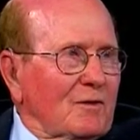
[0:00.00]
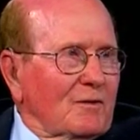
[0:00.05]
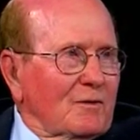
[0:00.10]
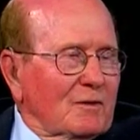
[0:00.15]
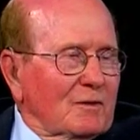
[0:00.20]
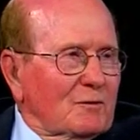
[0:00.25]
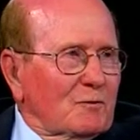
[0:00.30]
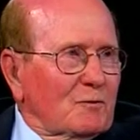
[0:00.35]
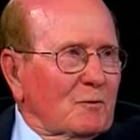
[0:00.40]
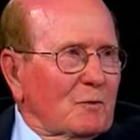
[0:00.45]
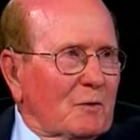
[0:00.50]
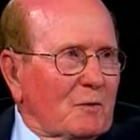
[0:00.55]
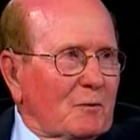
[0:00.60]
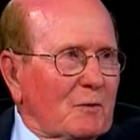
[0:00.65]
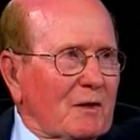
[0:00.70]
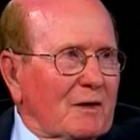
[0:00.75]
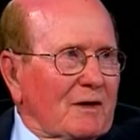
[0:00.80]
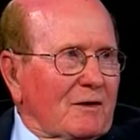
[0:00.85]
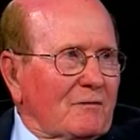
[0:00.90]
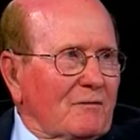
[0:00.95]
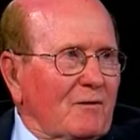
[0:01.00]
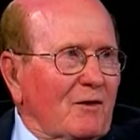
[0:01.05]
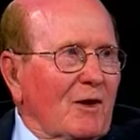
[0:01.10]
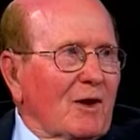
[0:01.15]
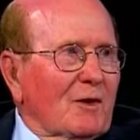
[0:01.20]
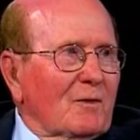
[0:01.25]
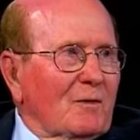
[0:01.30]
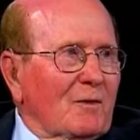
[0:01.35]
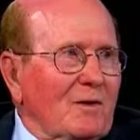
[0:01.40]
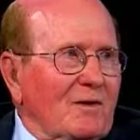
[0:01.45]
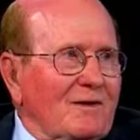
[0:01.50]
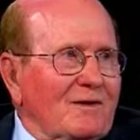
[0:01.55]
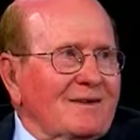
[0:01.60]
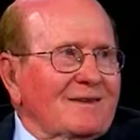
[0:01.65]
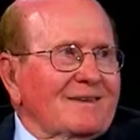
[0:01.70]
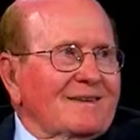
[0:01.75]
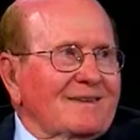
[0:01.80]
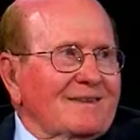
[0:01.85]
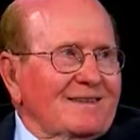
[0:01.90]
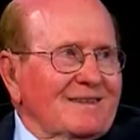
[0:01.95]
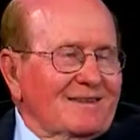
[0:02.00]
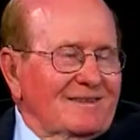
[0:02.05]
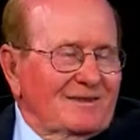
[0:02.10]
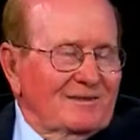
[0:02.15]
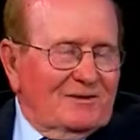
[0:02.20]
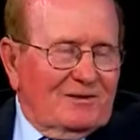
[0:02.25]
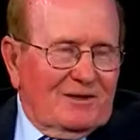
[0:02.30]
always were playing Everybody had to play volleyball.